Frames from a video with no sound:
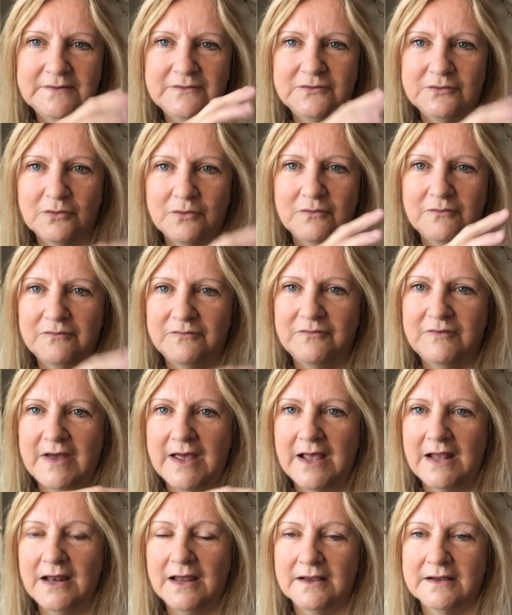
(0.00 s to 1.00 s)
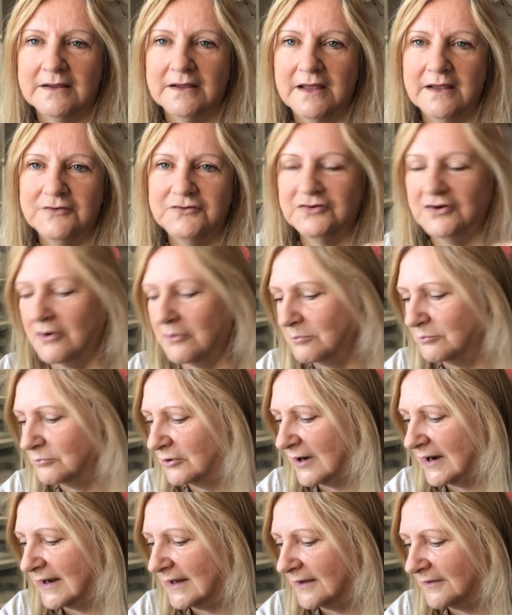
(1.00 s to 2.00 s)
sort of like a
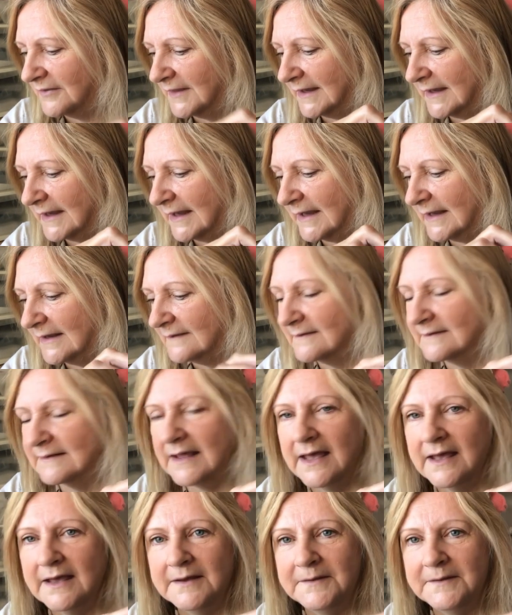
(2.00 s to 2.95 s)
chambray, I think it is,